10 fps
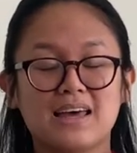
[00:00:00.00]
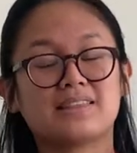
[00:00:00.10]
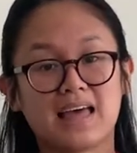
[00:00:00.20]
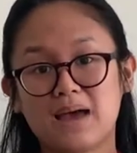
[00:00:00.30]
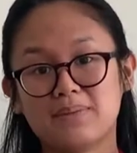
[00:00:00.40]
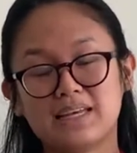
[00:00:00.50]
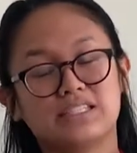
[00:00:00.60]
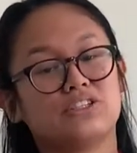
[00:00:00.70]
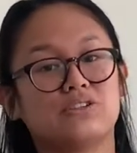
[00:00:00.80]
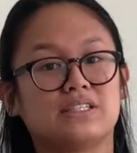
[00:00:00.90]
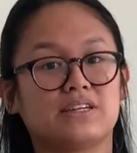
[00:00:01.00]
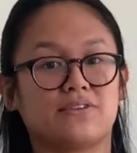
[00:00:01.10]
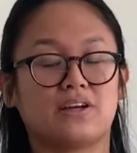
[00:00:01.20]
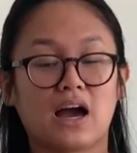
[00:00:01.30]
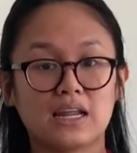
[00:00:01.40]
That means using
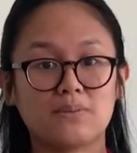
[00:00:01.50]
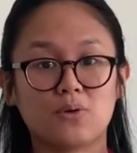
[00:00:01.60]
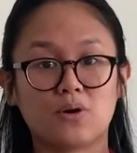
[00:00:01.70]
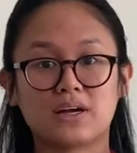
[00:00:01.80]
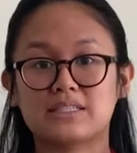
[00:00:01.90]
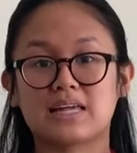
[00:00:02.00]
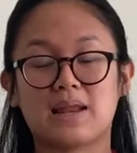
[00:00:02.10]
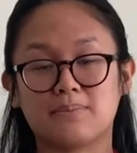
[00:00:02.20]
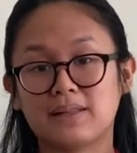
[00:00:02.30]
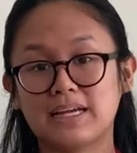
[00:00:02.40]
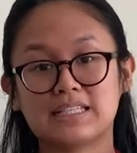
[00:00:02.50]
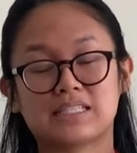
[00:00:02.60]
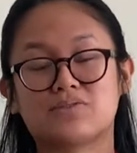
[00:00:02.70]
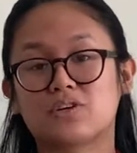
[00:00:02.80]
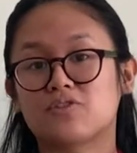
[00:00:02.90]
different cutting boards and plates
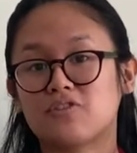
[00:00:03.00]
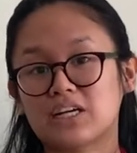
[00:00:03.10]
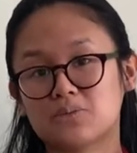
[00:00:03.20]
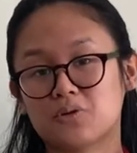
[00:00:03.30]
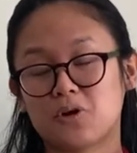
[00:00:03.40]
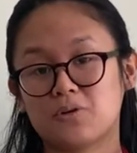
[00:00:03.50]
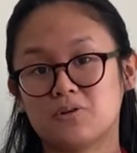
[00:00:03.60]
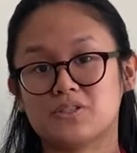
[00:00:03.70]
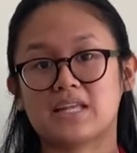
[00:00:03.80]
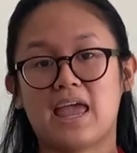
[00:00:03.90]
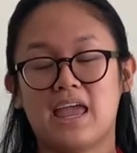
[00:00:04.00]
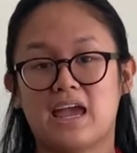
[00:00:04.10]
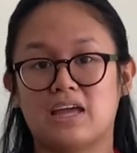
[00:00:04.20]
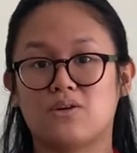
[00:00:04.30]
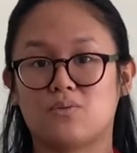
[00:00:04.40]
for fresh produce
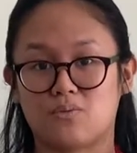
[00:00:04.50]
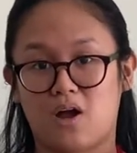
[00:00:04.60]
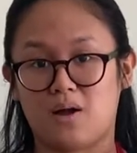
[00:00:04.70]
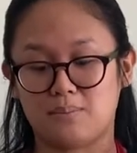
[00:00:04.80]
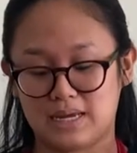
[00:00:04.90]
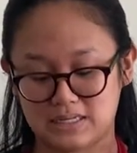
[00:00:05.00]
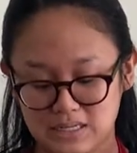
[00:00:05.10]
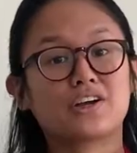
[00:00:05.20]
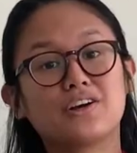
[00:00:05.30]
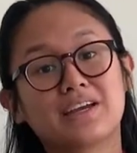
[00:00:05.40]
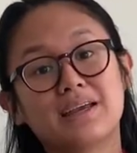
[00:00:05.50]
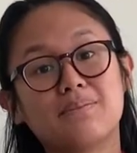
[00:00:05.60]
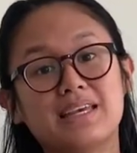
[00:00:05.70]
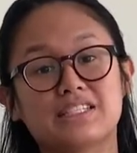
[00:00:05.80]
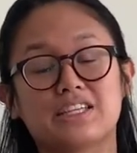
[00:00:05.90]
and raw meat. Cooking
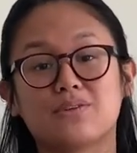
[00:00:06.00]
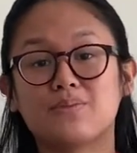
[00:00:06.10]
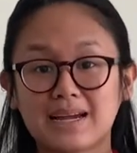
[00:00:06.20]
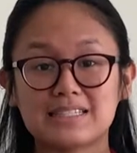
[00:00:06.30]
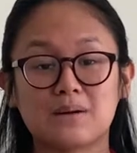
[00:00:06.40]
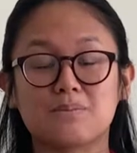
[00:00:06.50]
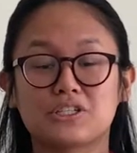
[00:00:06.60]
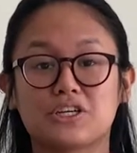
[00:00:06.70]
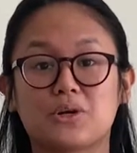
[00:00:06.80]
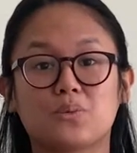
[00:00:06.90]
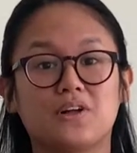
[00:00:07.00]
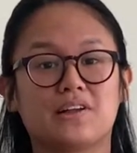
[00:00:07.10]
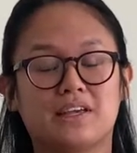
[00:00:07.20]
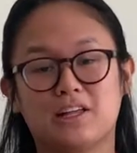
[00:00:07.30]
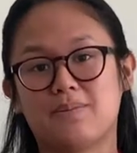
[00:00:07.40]
meat to the right temperature will
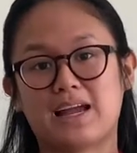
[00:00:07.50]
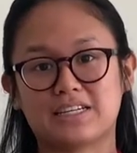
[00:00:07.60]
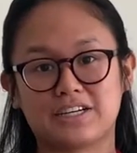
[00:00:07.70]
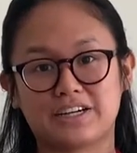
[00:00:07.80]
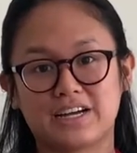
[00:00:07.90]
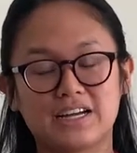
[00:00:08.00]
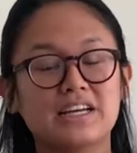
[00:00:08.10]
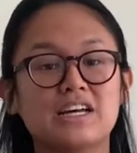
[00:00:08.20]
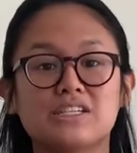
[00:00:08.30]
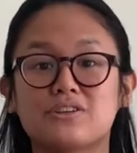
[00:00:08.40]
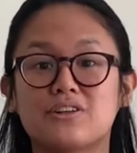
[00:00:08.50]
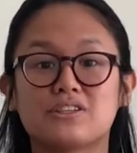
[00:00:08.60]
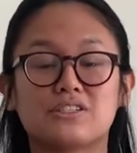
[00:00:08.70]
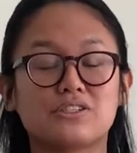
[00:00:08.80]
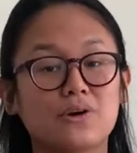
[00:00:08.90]
kill bacteria, so
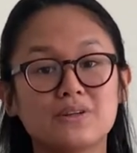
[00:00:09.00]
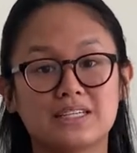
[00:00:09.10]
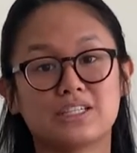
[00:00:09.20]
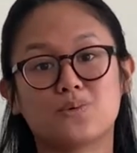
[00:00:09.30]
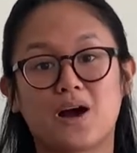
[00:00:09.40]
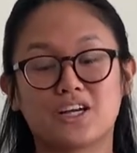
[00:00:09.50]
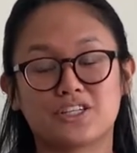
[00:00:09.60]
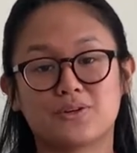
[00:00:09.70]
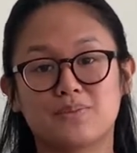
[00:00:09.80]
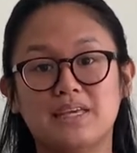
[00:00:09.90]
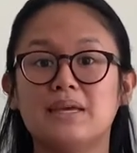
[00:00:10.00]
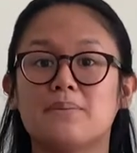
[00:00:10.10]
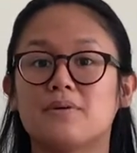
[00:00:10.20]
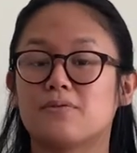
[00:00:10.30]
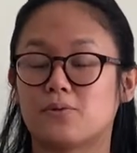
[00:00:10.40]
there's no need to wash your meat
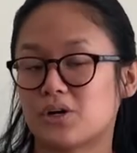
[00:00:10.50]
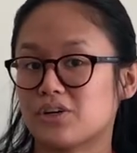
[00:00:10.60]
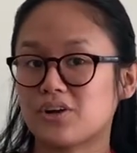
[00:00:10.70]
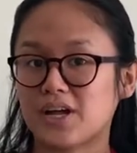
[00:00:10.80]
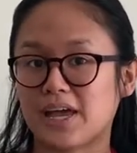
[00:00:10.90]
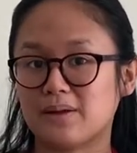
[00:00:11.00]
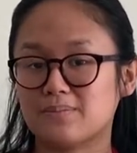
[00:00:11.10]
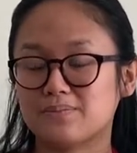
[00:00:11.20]
before you cook it.